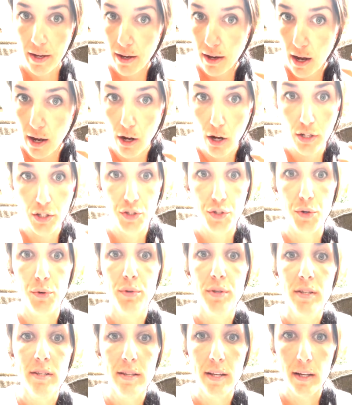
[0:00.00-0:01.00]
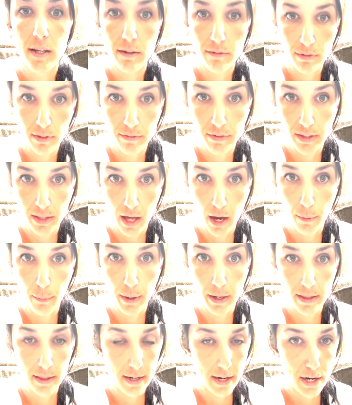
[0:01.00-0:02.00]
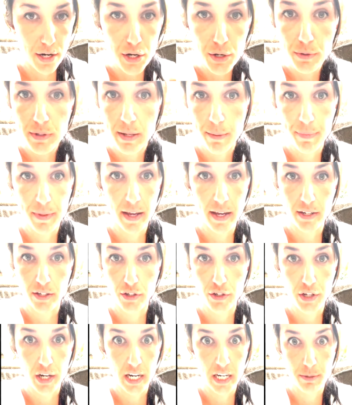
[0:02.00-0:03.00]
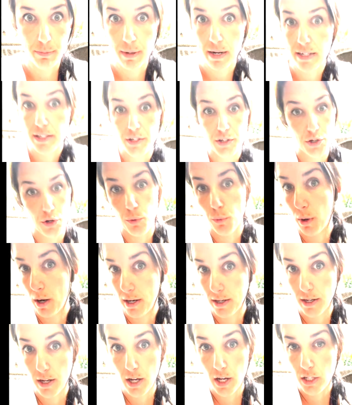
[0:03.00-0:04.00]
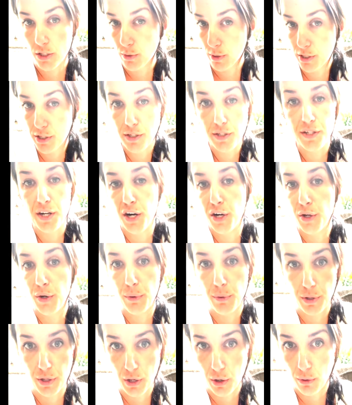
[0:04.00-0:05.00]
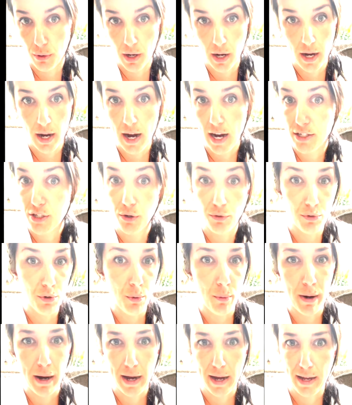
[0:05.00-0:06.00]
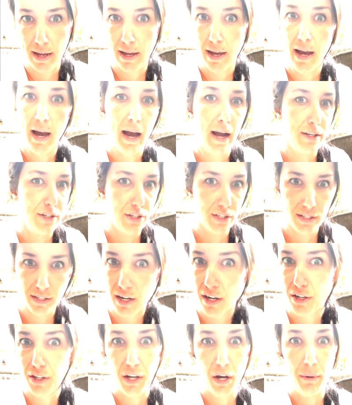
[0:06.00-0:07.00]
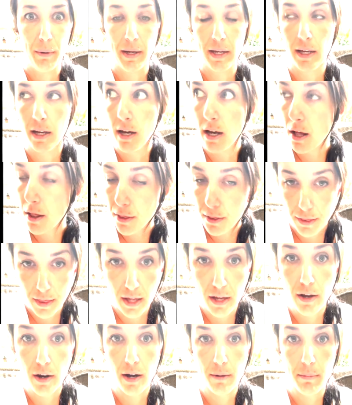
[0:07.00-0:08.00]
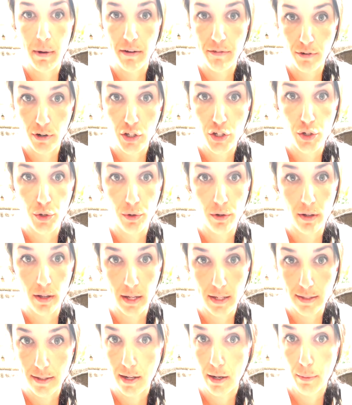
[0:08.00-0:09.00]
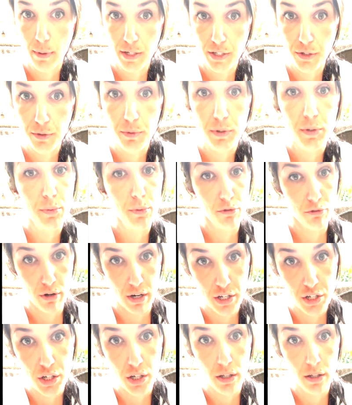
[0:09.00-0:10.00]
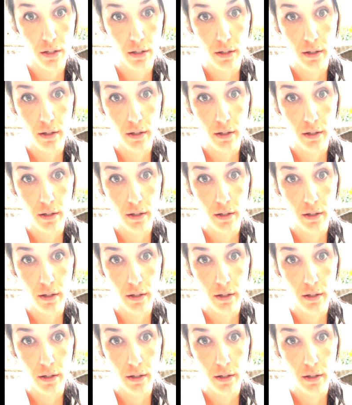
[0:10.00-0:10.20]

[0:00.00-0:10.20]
I got so sick of living that way that I knew something had to change, but I didn't know what, so I just started going to yoga. I don't know why, I just started going. Thank God my first yoga class that I went to was with Rachel.